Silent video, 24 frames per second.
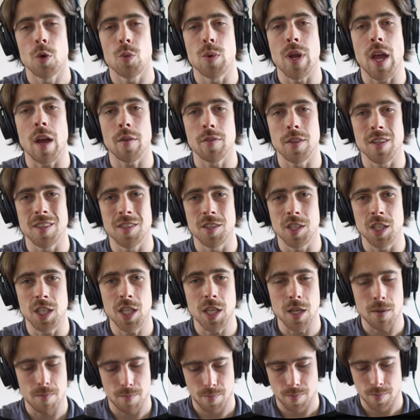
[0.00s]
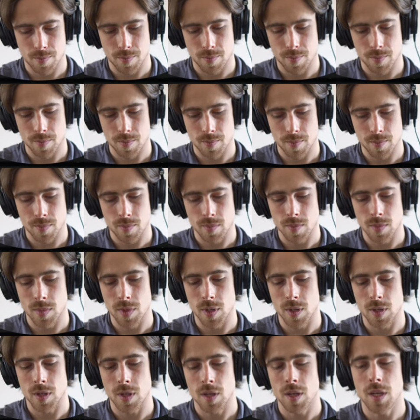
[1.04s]
we have the D,
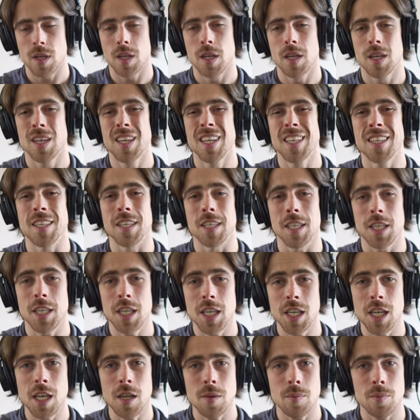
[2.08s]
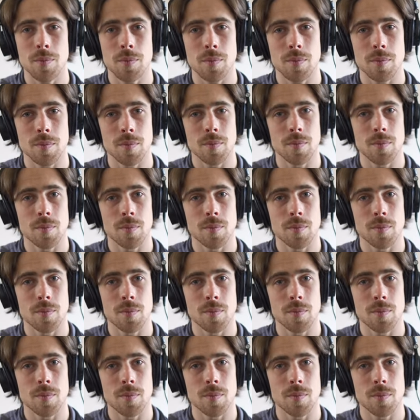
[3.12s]
the E,